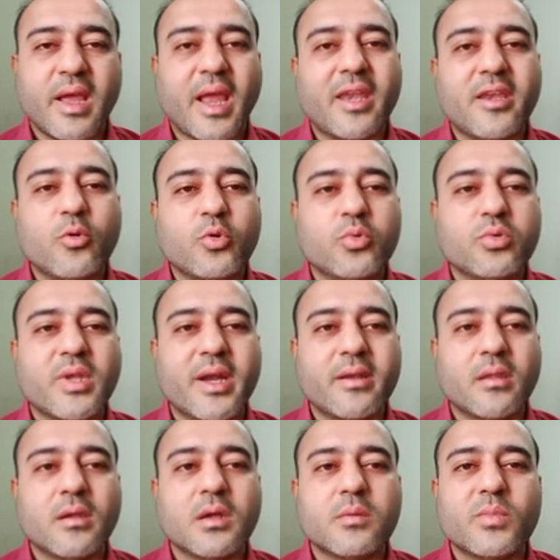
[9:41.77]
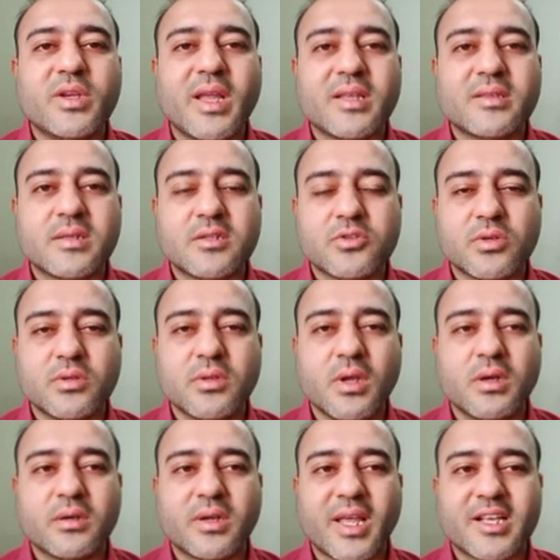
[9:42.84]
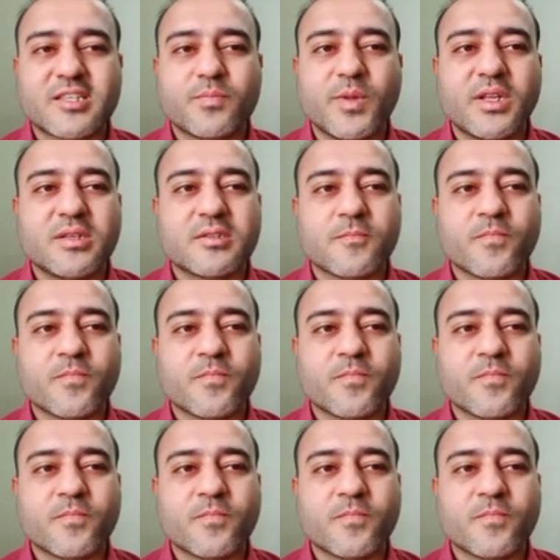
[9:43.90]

and due to that the urbanization takes place.